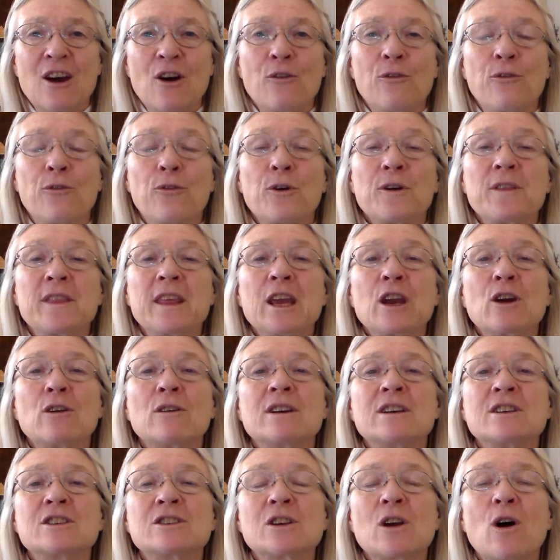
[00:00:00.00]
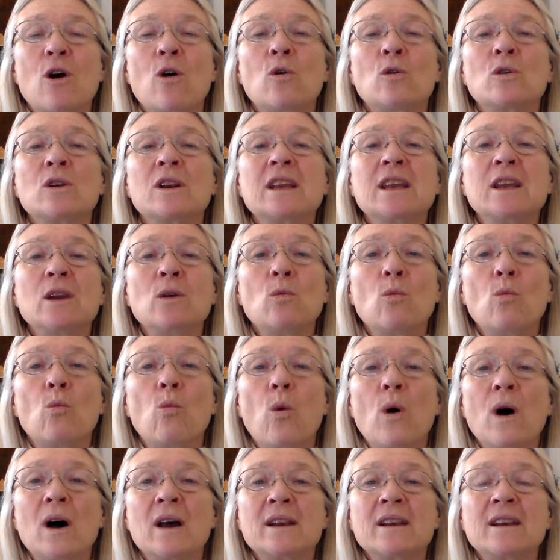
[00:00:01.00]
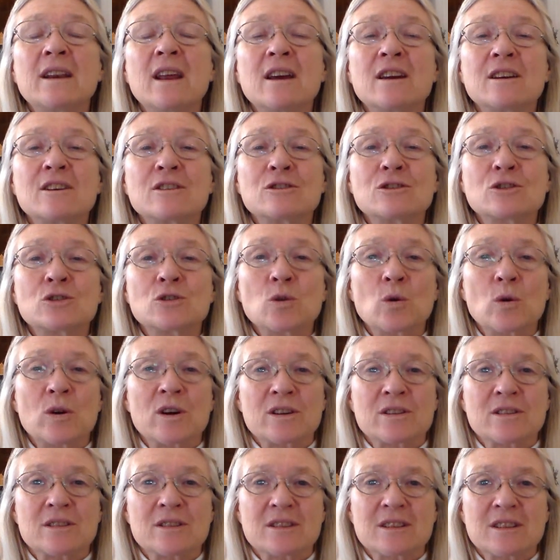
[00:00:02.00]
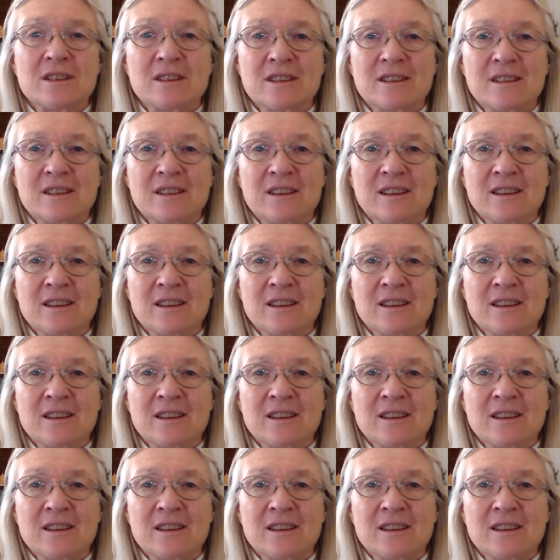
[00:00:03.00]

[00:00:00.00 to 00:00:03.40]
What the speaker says: For there is only one source.